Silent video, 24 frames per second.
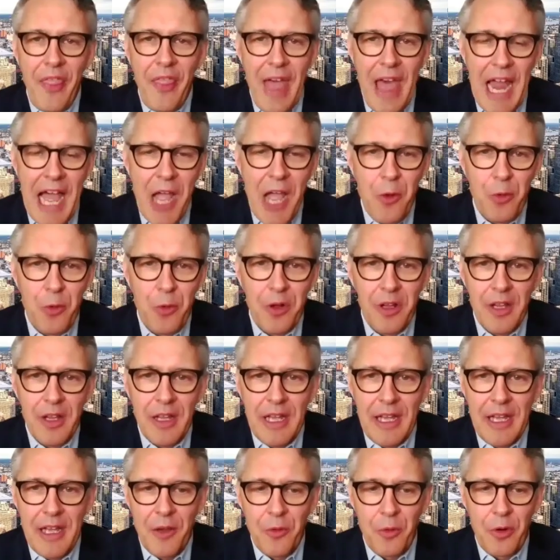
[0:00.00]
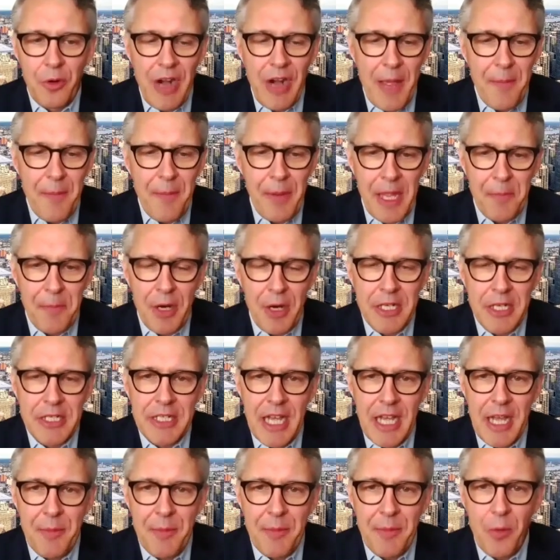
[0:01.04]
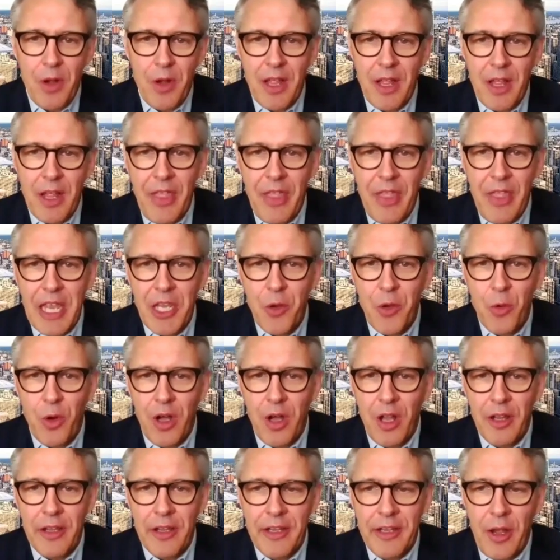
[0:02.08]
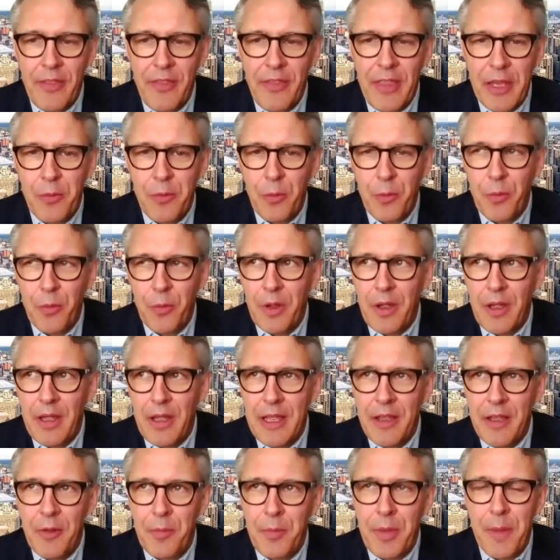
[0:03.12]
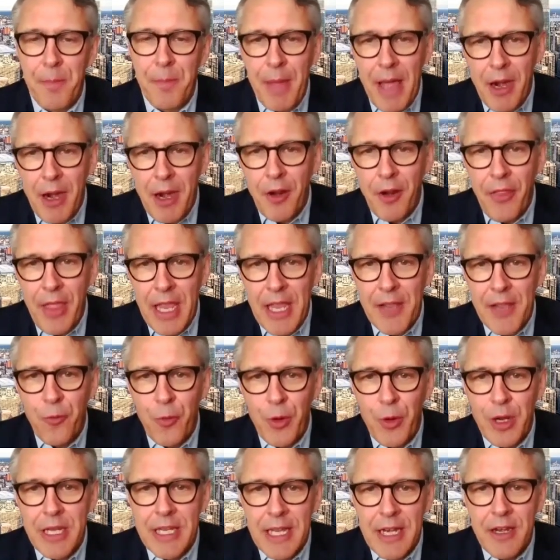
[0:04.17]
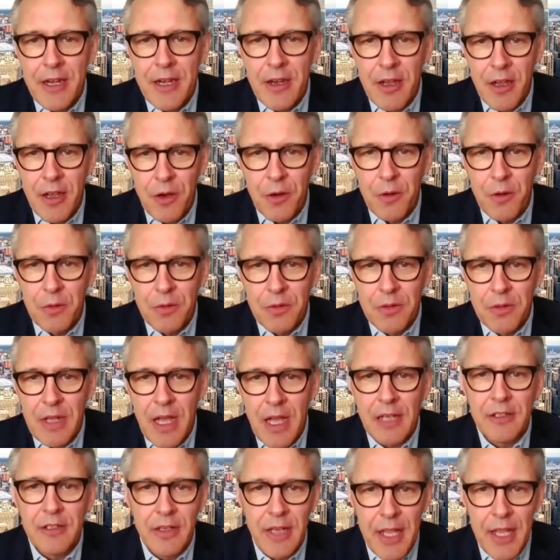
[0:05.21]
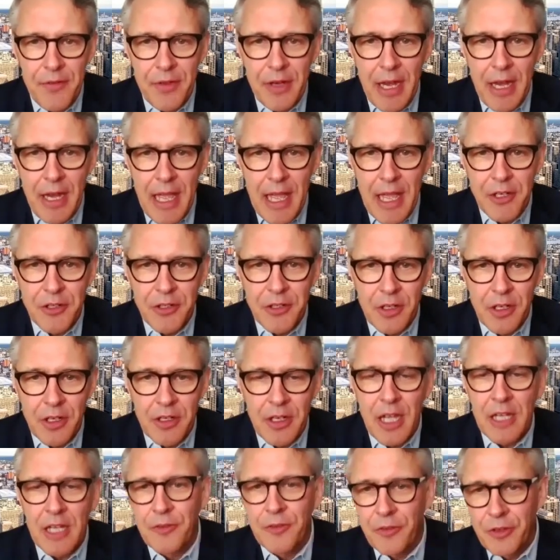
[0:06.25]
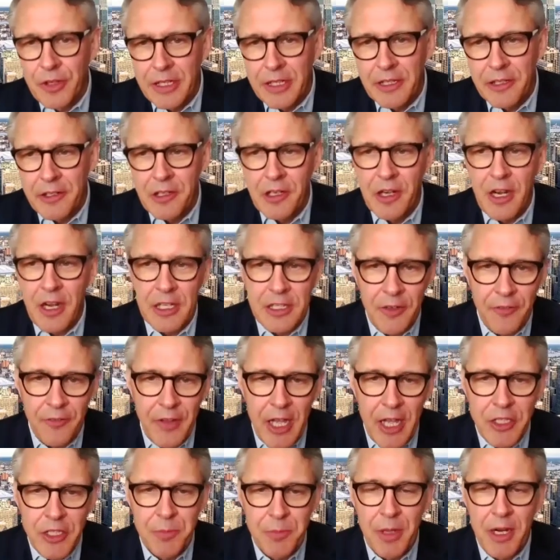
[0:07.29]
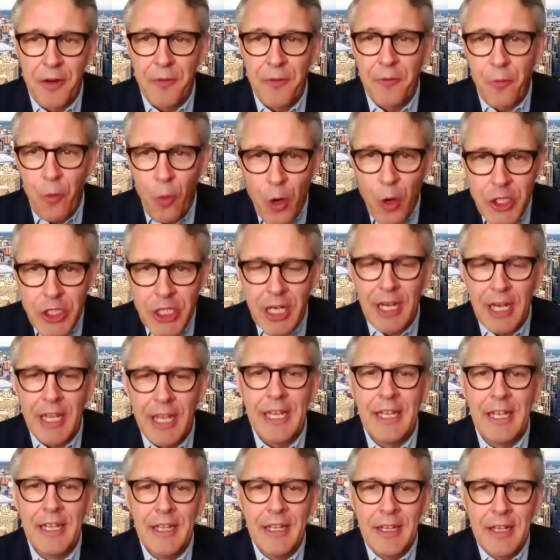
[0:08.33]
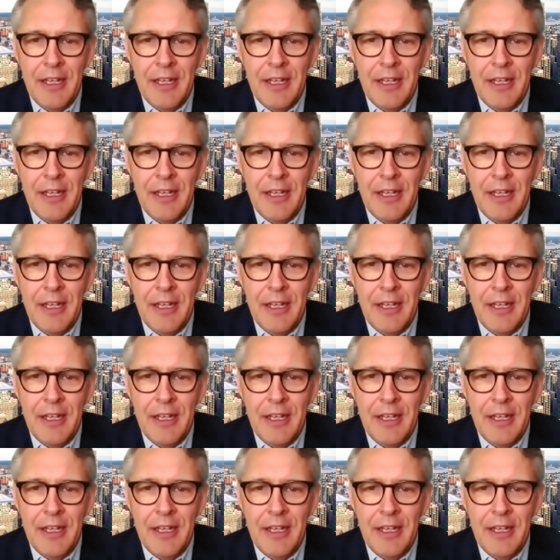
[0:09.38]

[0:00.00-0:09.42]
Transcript: that, we're wrapping up our time. I want to thank you all. I think it'd be a better thing if we didn't know Dr. David Nash or Dr. Friedland or Dr. Fauci, but unfortunately,